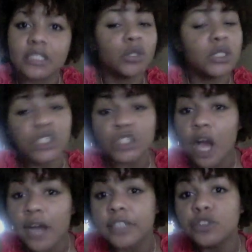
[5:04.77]
So since
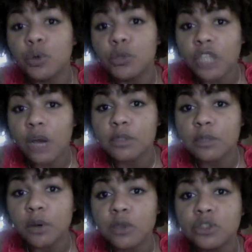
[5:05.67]
y'all didn't do what y'all was
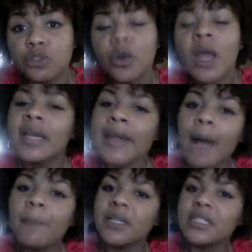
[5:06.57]
supposed to do,
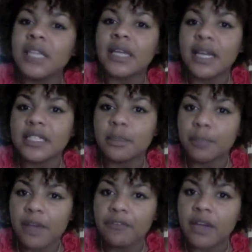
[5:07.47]
now Penn State has to
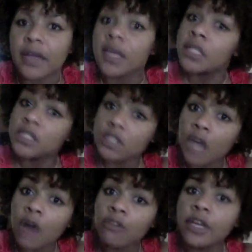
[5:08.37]
pay for that.
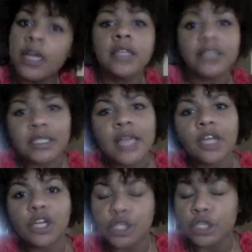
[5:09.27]
Sorry, that's how
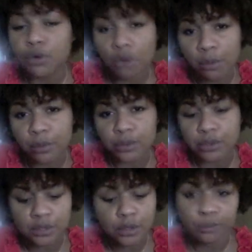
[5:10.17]
the cookie crumbles.